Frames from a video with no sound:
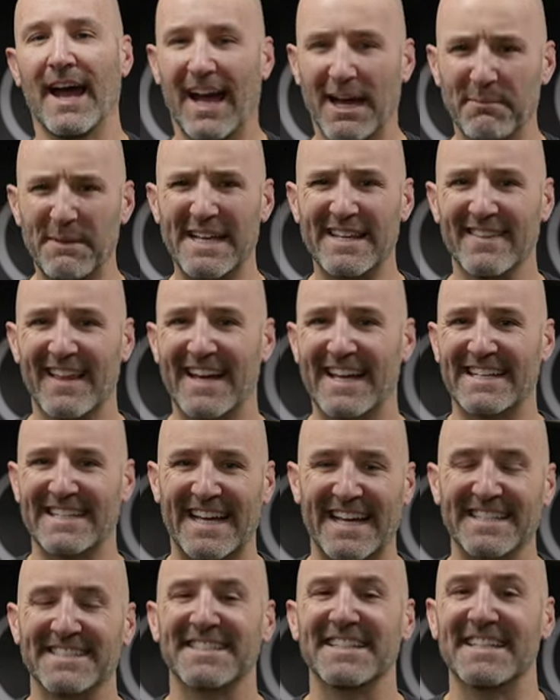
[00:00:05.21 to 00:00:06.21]
I mean like
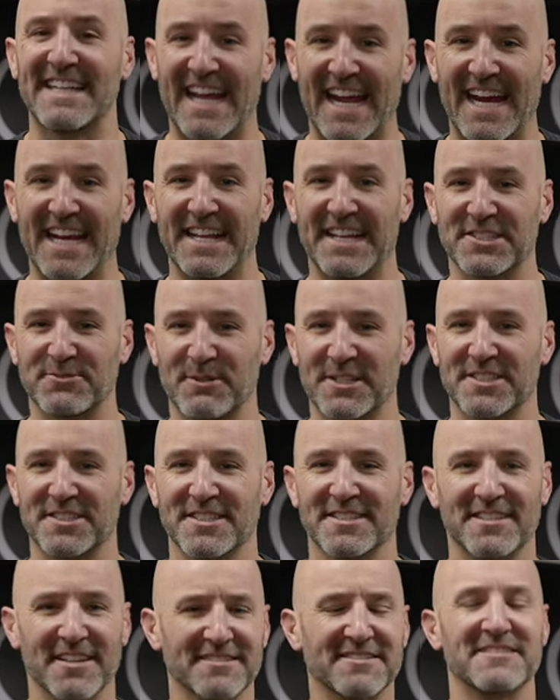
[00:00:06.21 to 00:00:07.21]
1980s,
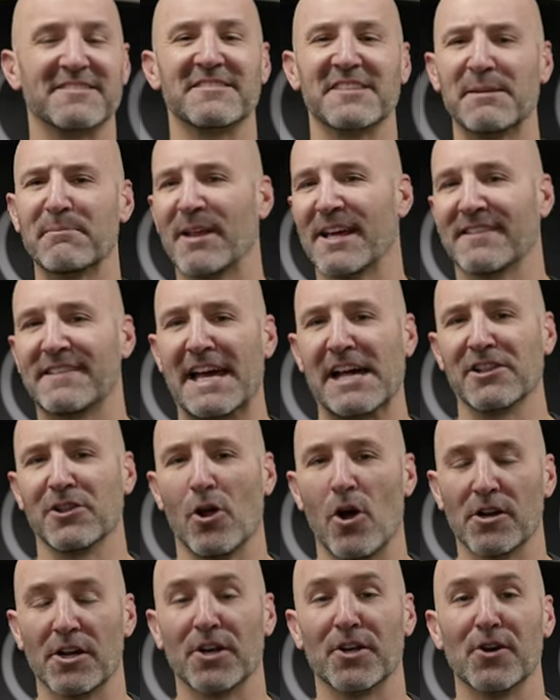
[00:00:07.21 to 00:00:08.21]
which doesn't seem like that
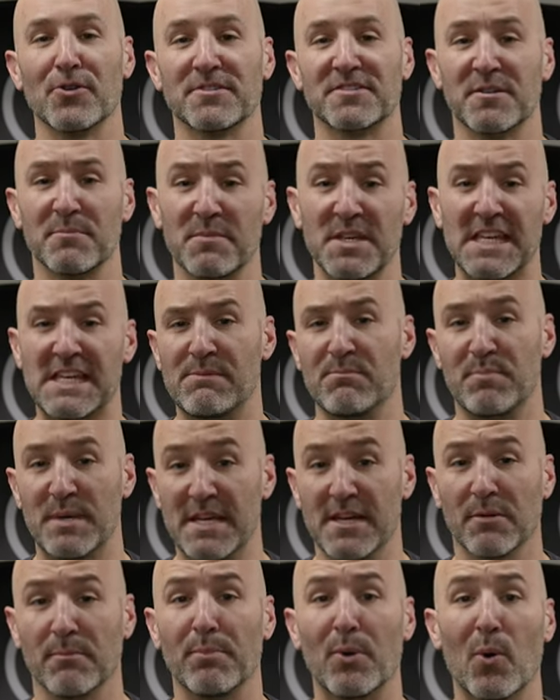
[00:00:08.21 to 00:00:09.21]
long ago to me
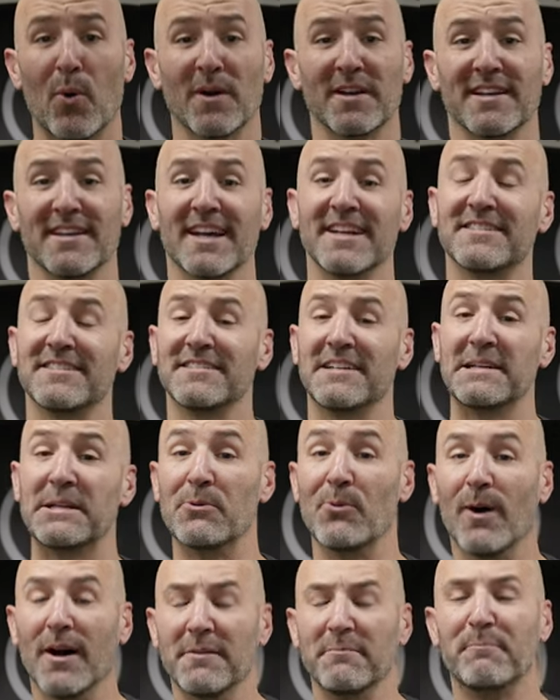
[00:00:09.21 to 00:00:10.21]
being born in
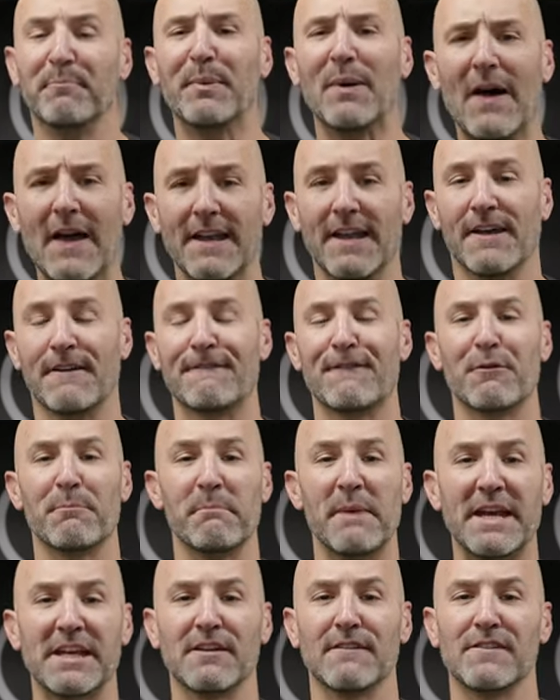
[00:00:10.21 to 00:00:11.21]
1981, but for
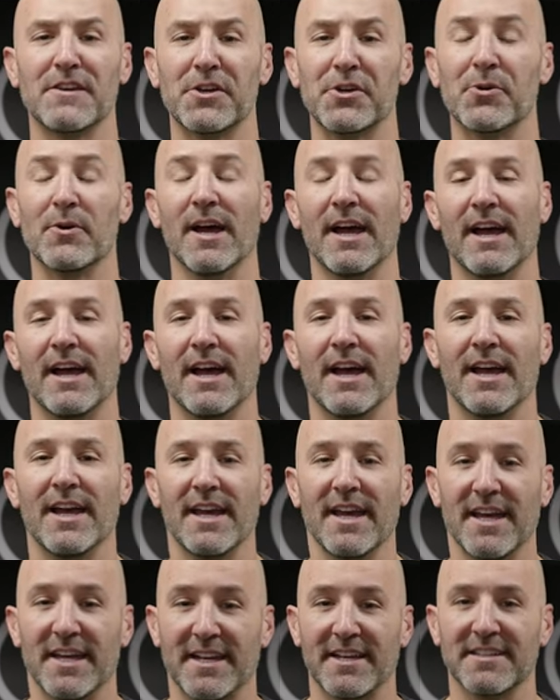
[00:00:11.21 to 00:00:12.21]
many of you,
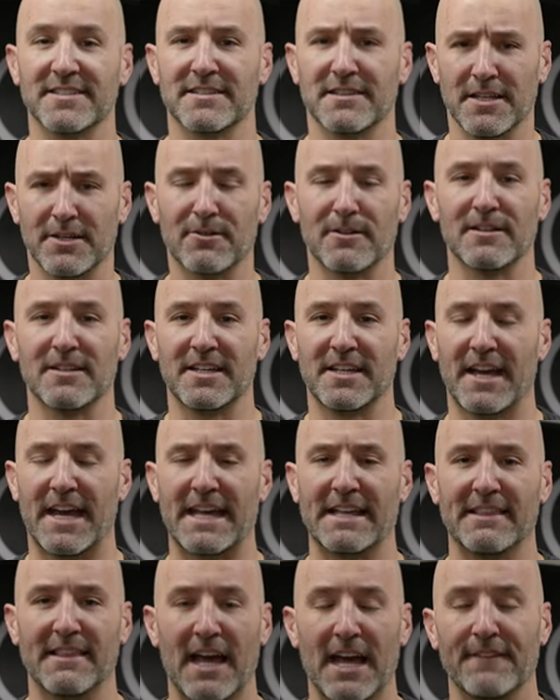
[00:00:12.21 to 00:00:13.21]
it is literally
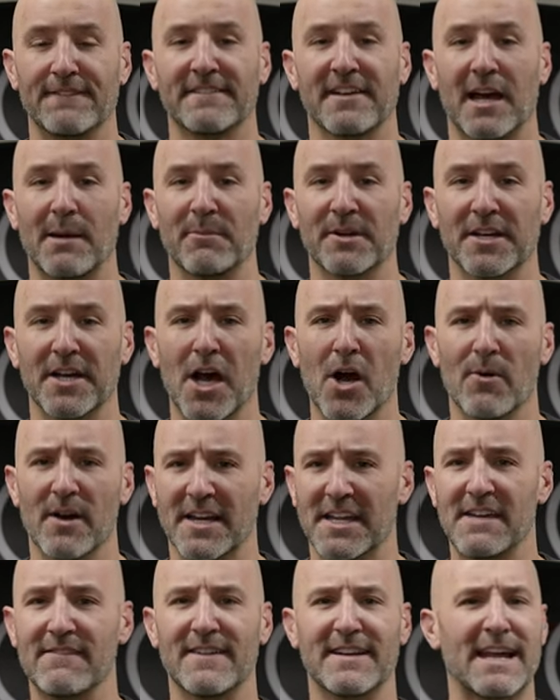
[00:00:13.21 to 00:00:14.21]
a lifetime ago.
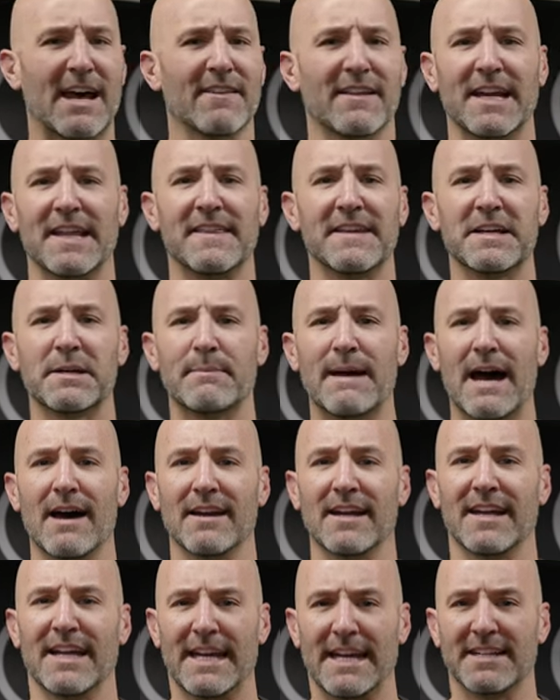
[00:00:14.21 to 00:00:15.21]
And even now that I think
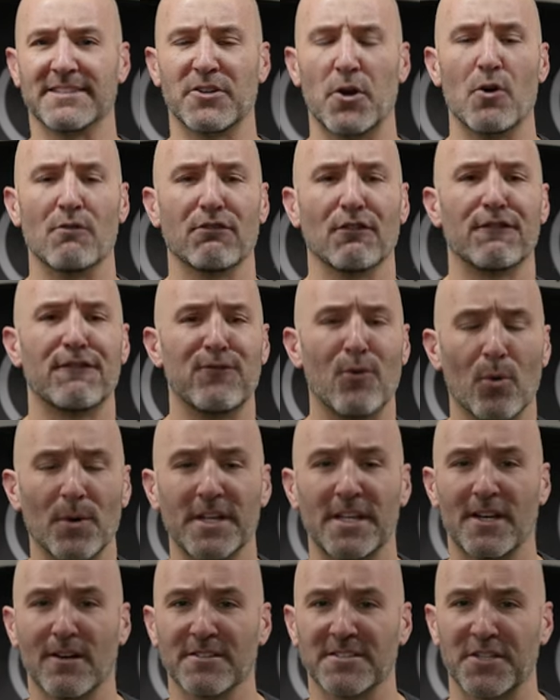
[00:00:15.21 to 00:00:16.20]
about it, it is over
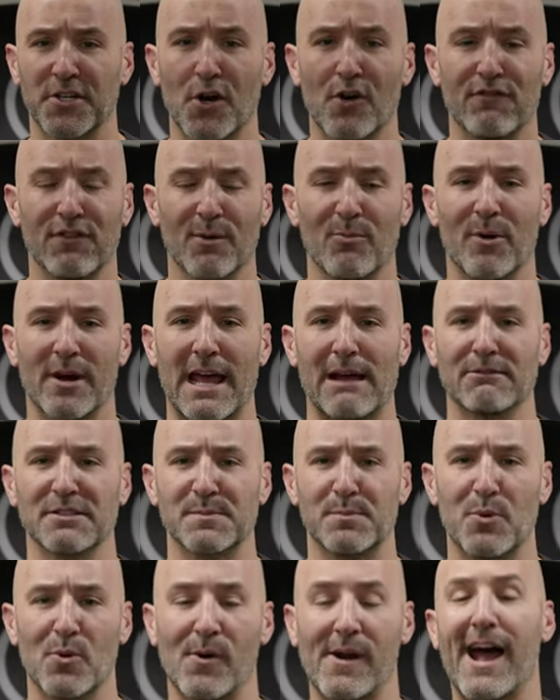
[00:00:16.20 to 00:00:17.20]
40 years ago from when I
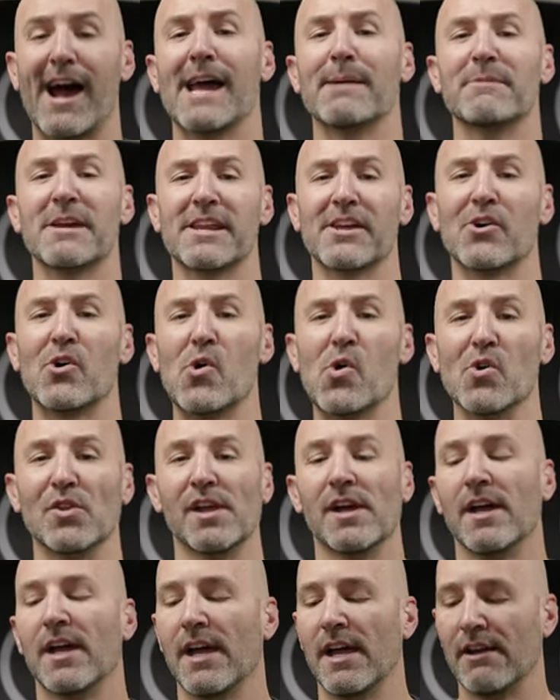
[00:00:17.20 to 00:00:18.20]
was born. I'm getting
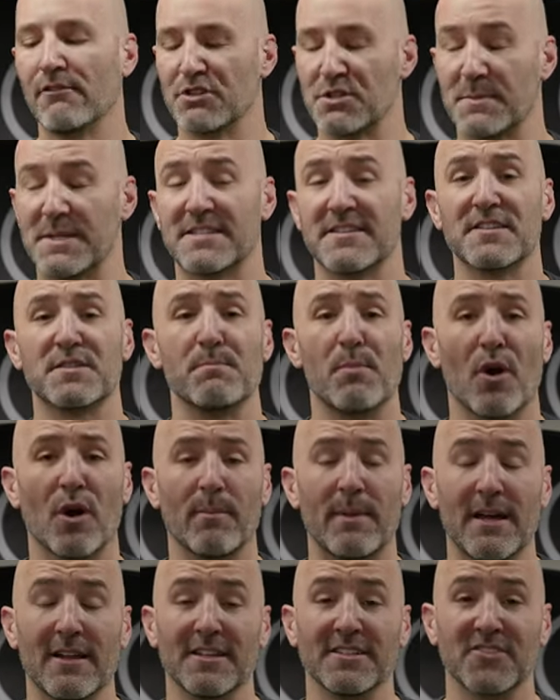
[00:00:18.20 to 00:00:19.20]
old, which means this
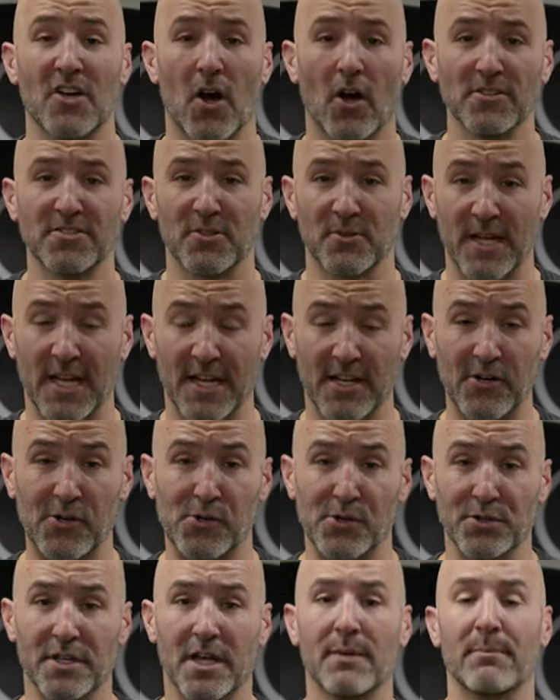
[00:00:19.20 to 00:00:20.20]
barbell is also getting
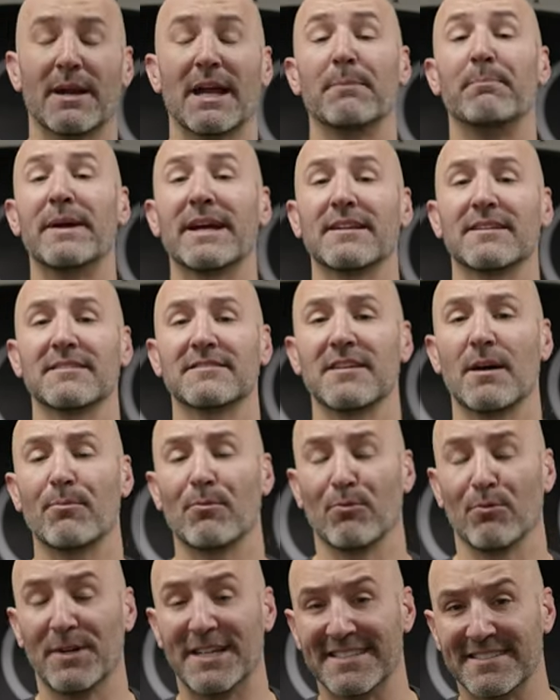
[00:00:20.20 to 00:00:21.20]
old. But I picked this up
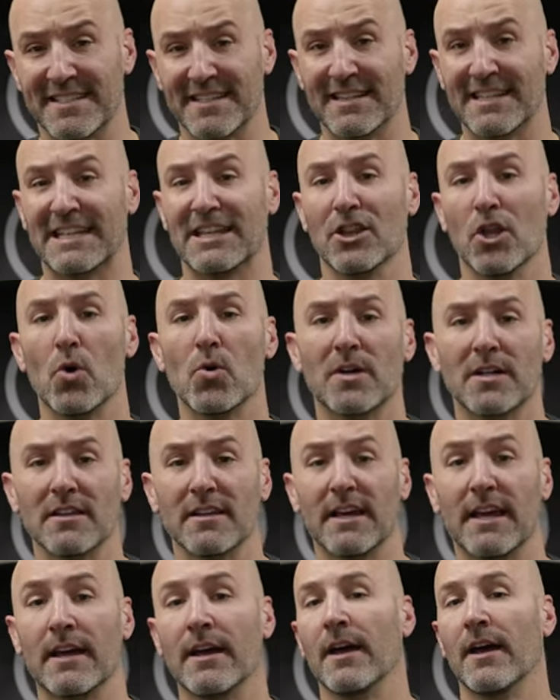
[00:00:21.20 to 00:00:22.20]
recently
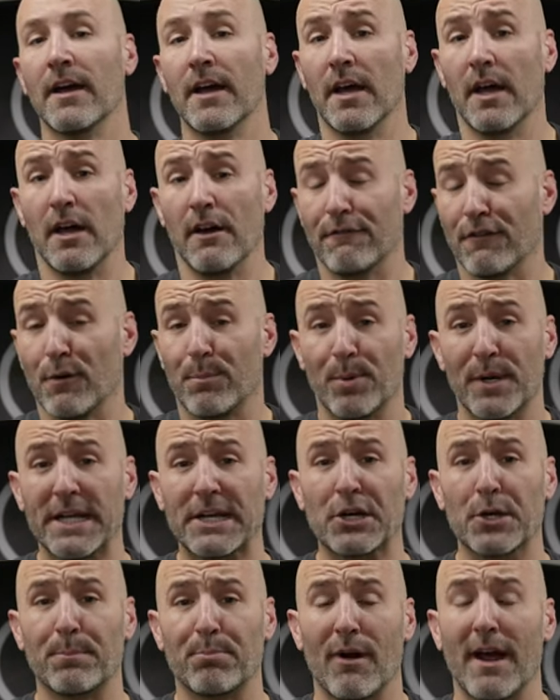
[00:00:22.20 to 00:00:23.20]
locally for a
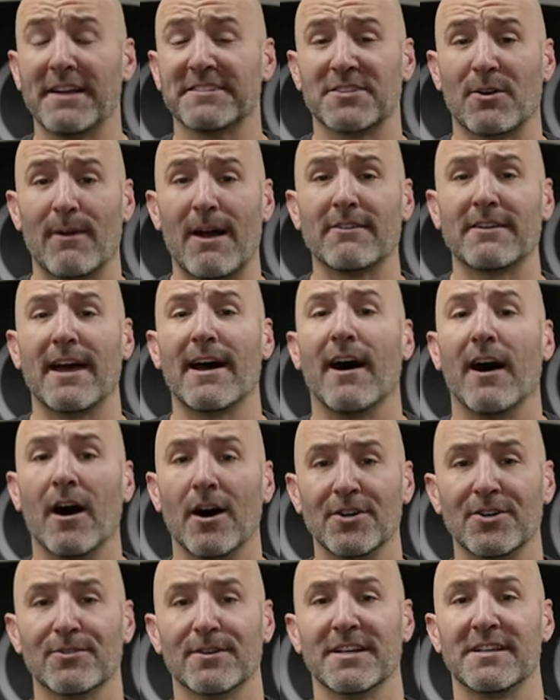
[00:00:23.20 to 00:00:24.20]
pretty good price, around
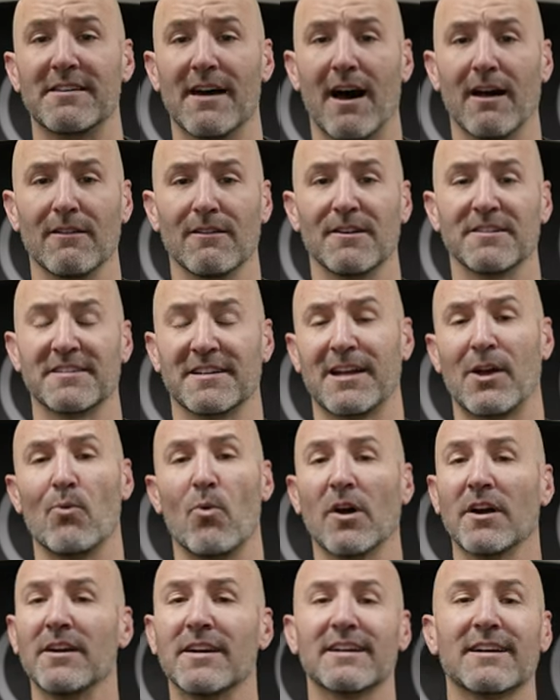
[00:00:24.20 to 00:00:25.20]
$100. And I
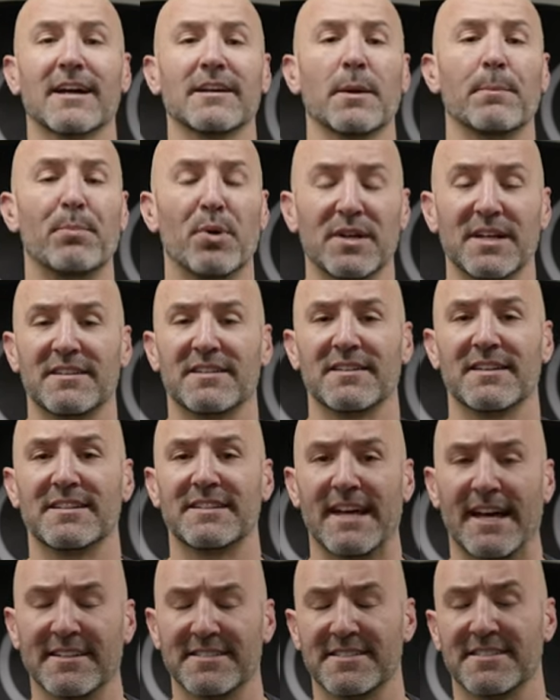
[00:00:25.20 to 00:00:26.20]
wanted to kind of put it to the
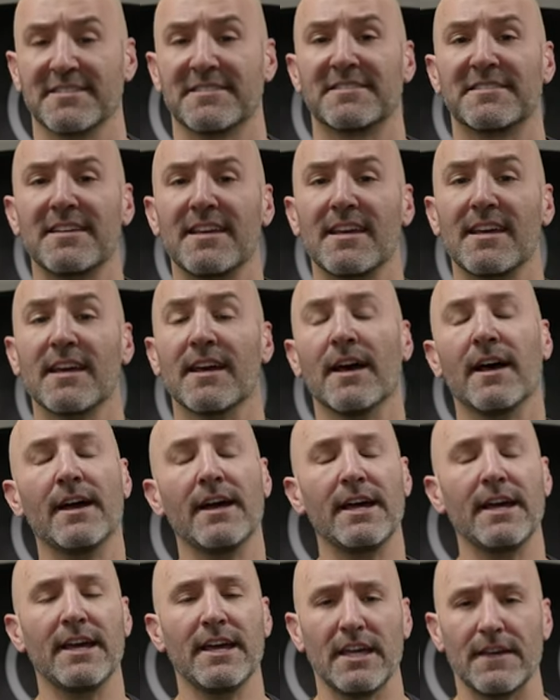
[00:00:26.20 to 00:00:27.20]
test to see
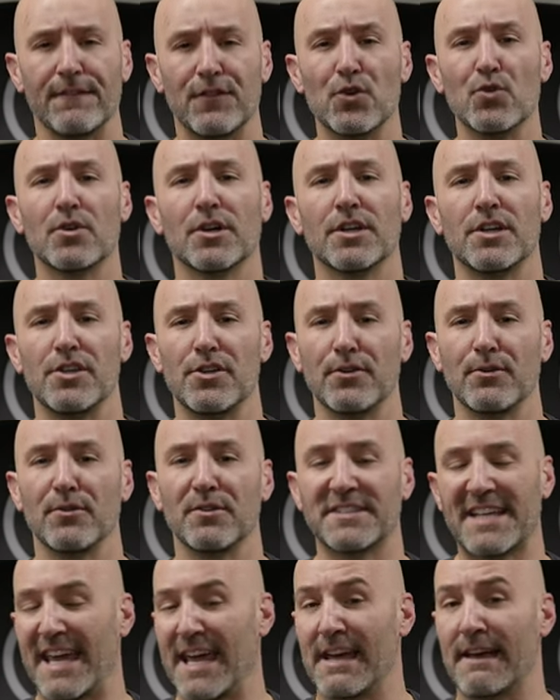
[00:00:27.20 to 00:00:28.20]
if you could
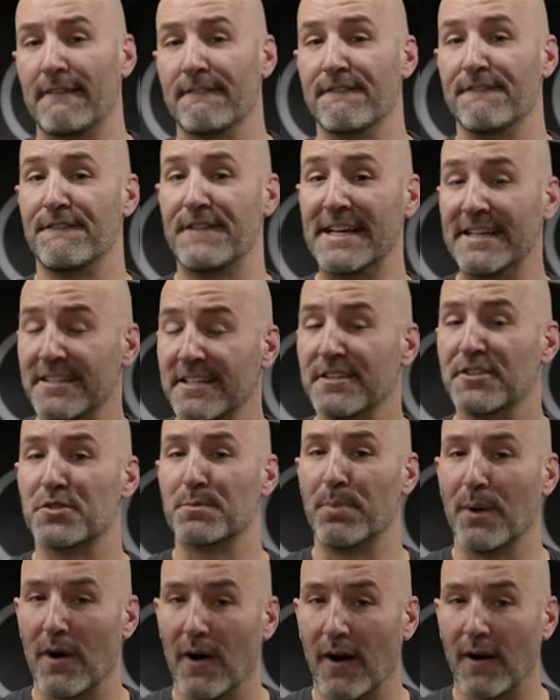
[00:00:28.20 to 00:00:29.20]
use a
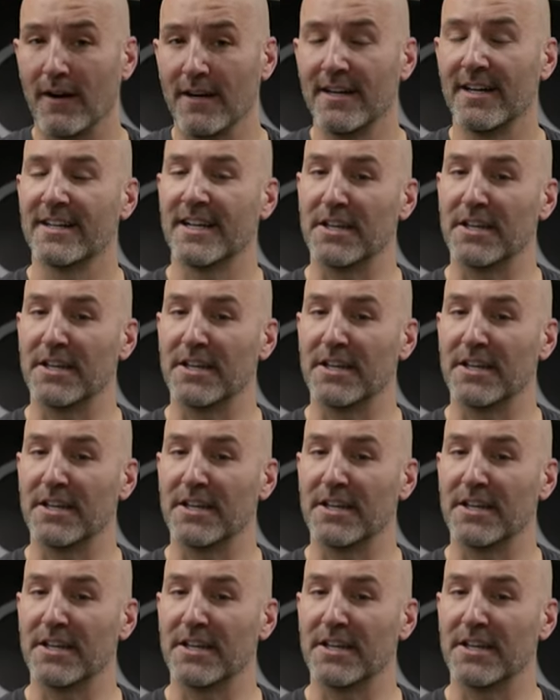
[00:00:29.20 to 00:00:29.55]
vintage bar.